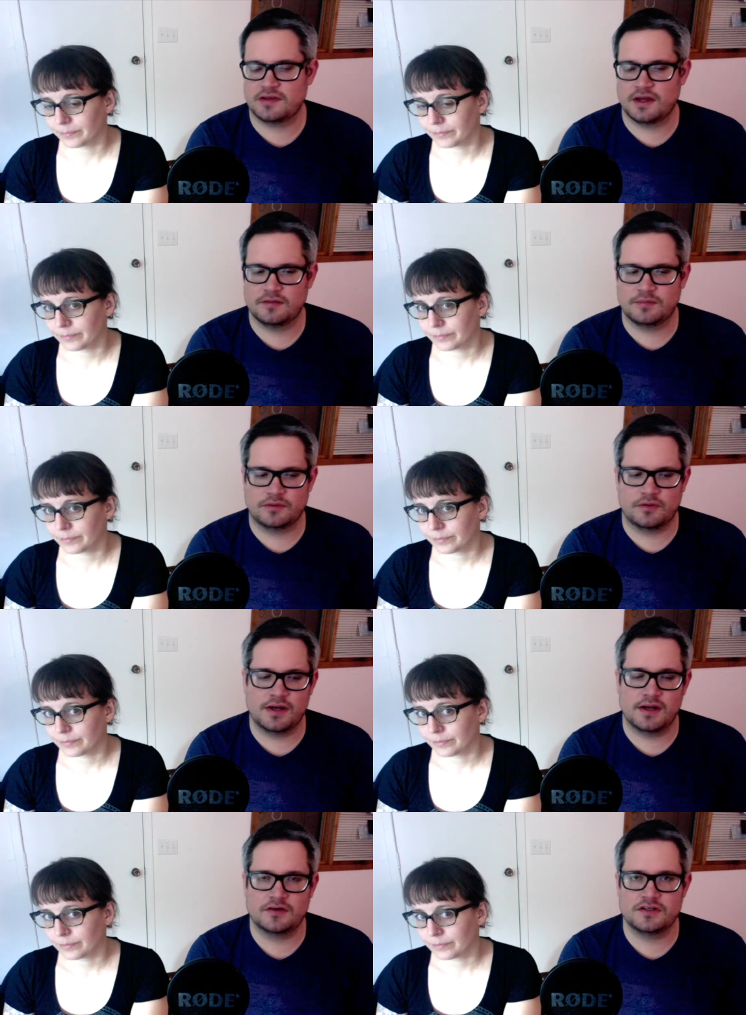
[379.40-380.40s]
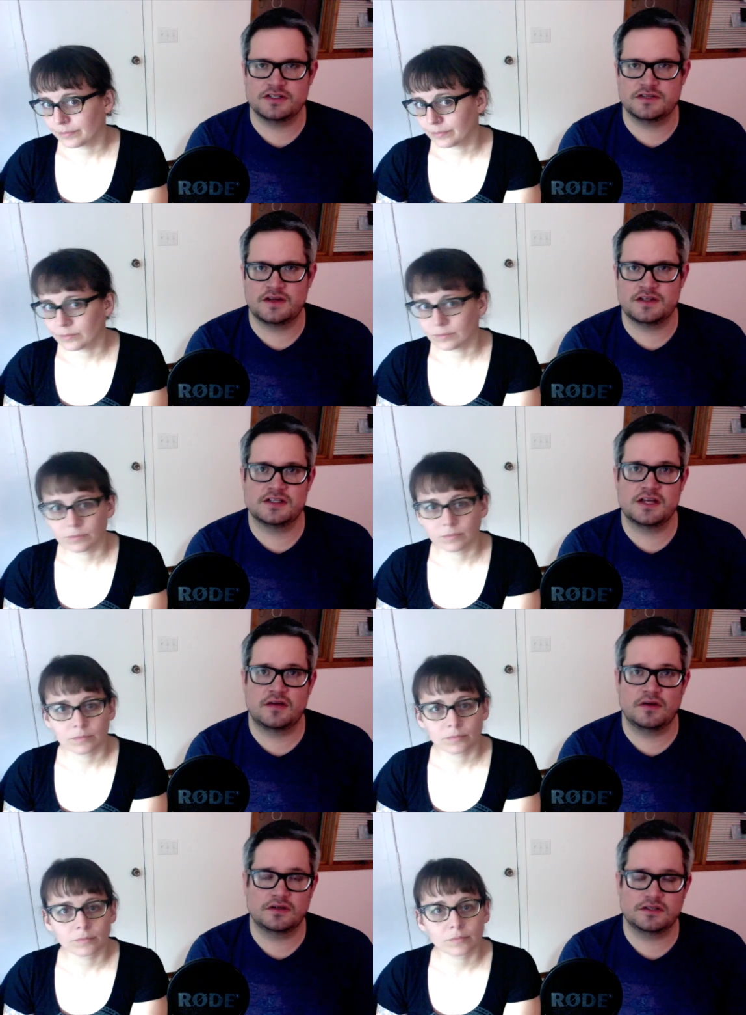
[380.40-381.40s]
Speaker 1: that, but right now she's a
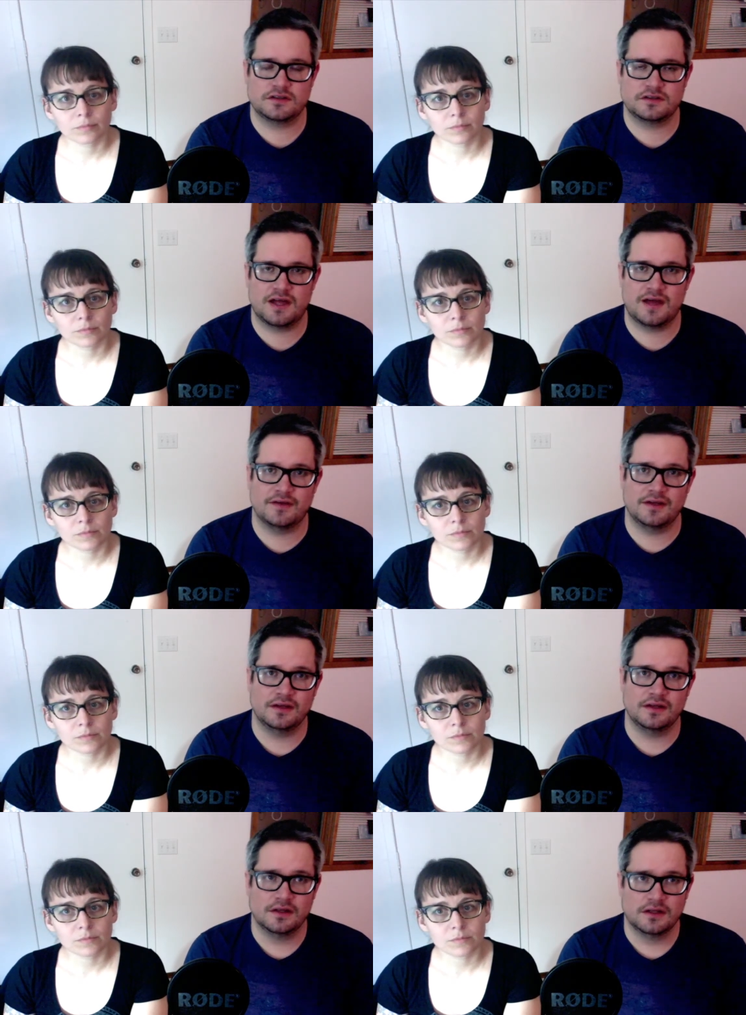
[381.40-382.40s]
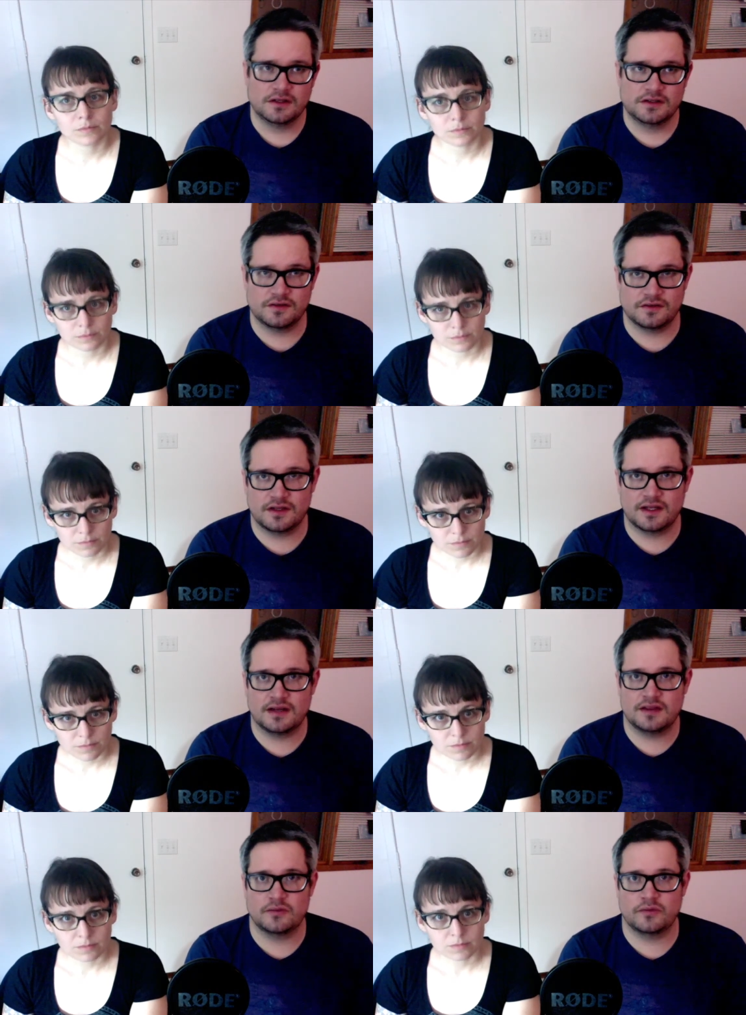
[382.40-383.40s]
vegetarian. She doesn't have any. She doesn't like
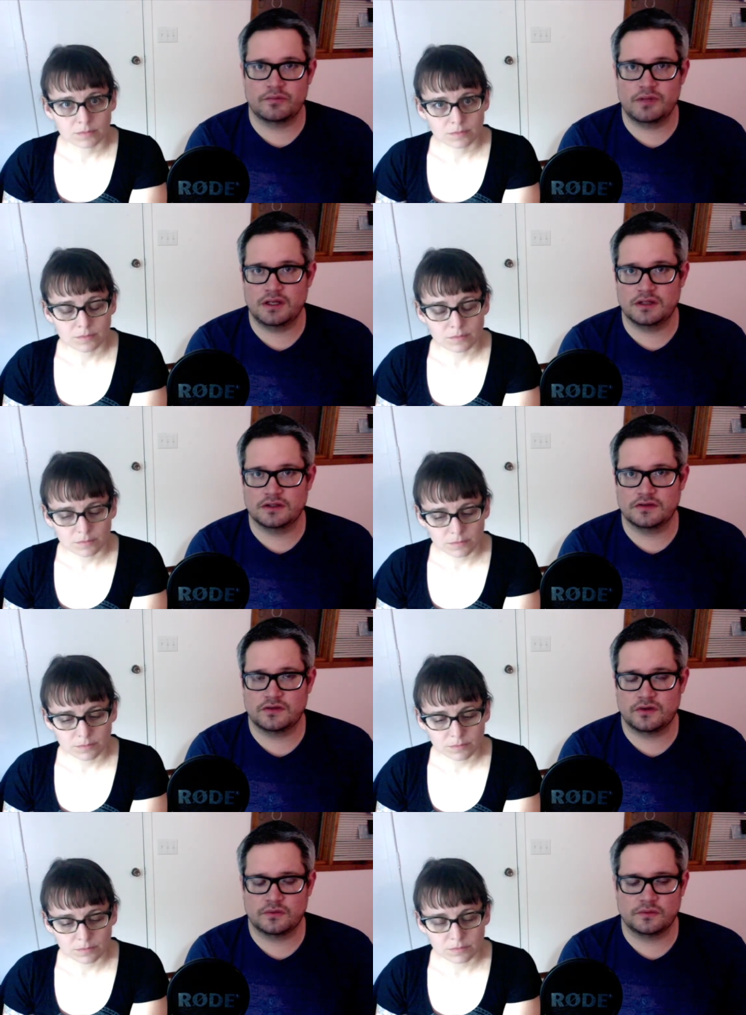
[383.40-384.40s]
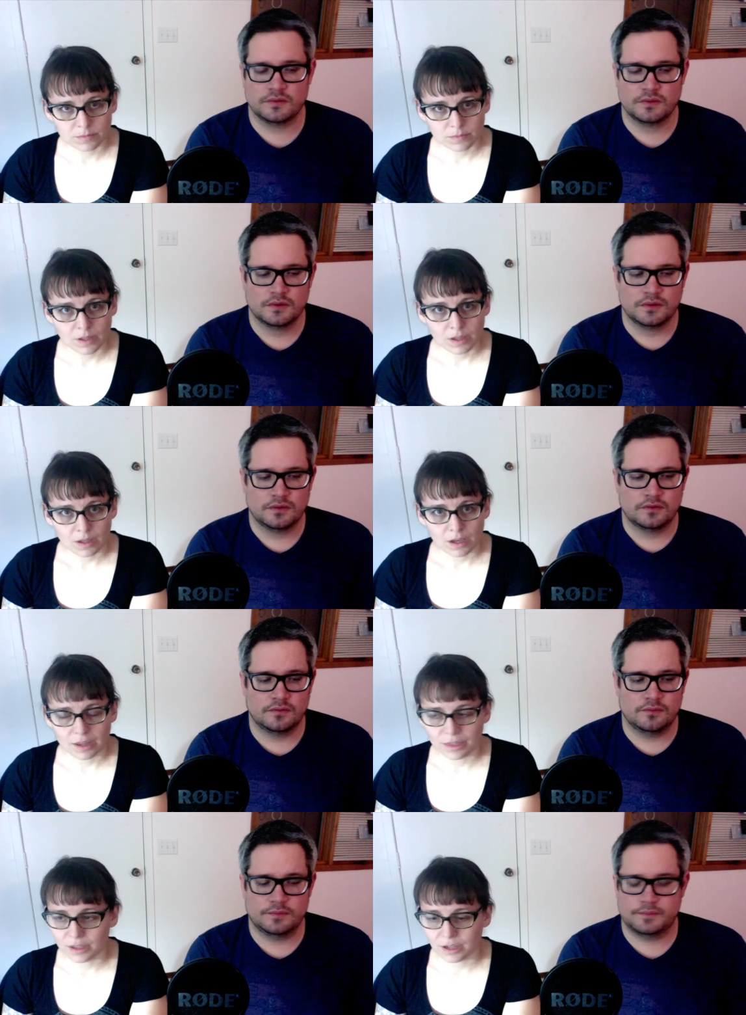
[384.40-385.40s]
anything with meat in it. So
Speaker 2: I
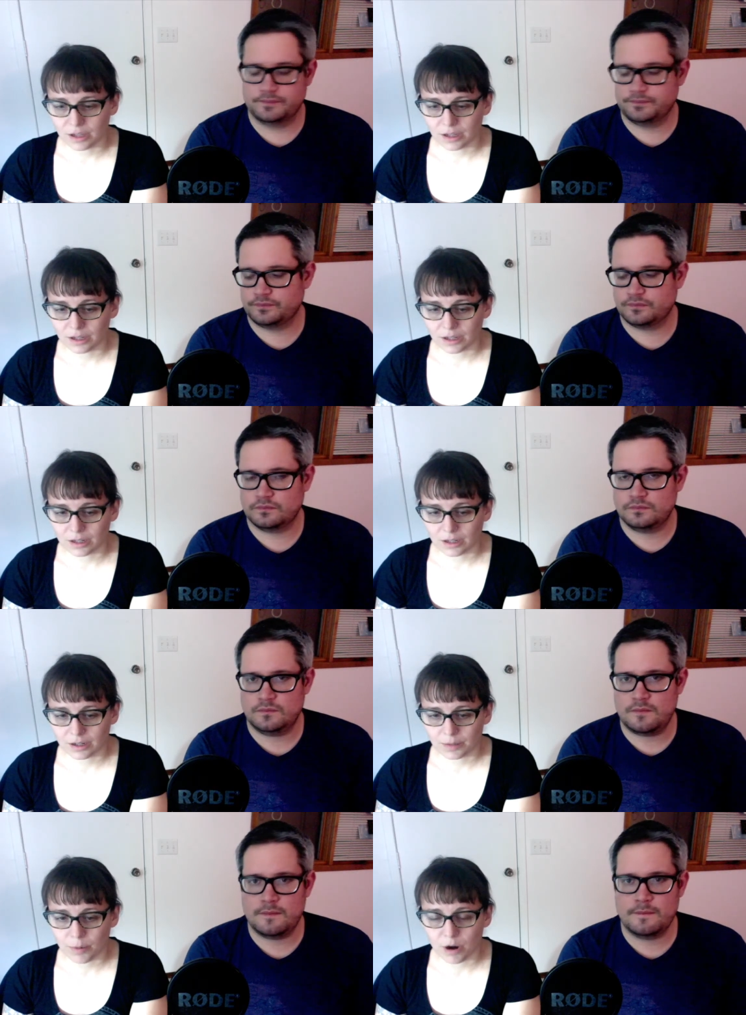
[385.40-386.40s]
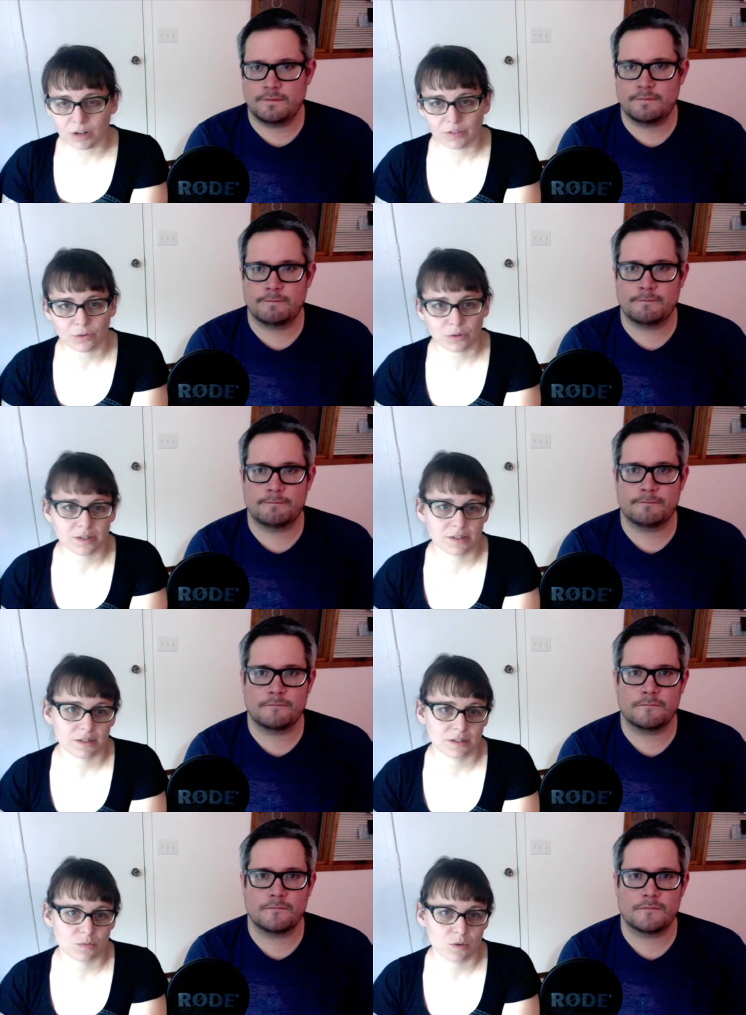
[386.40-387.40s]
think part of the reason
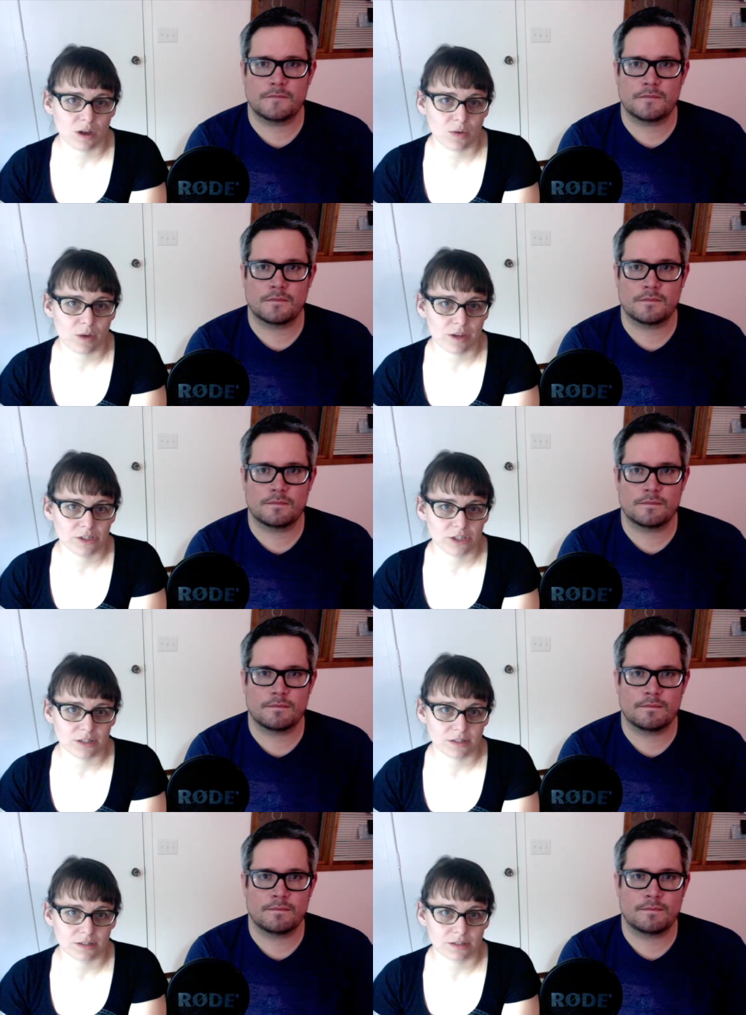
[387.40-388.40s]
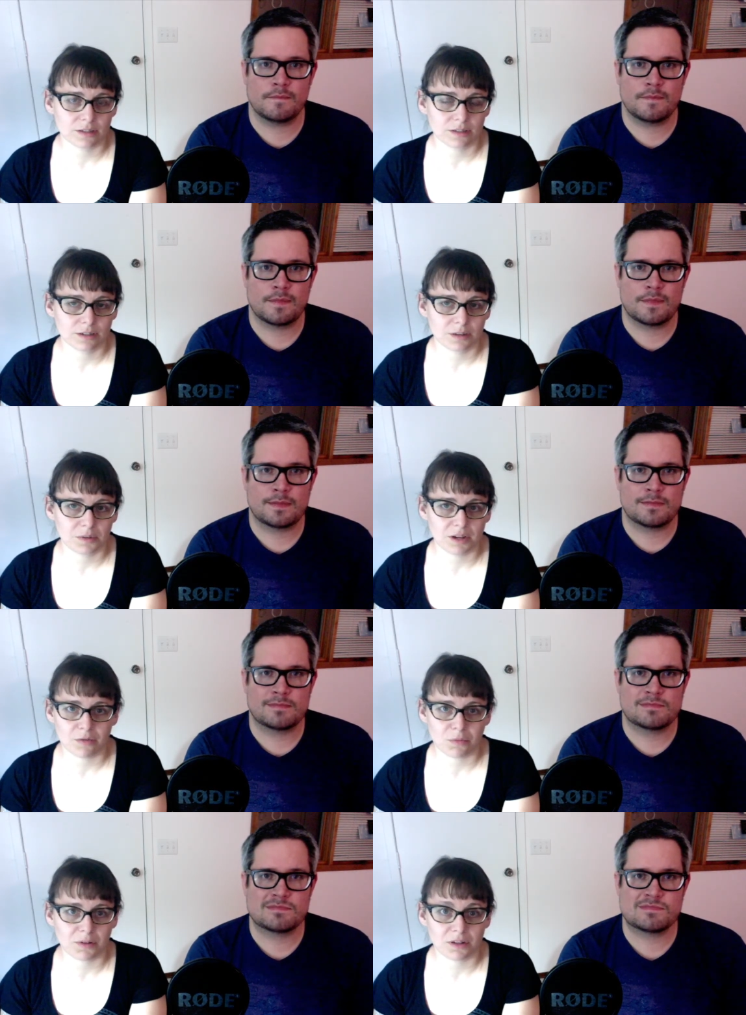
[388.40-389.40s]
as well why cheese is. I mean,
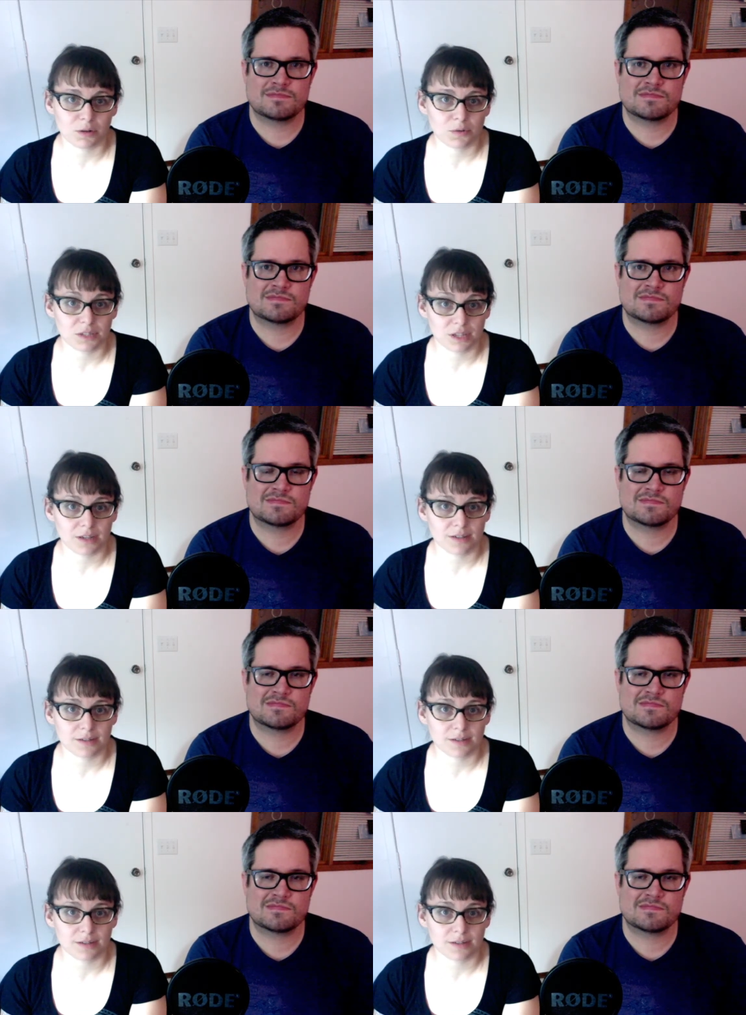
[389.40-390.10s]
everybody knows this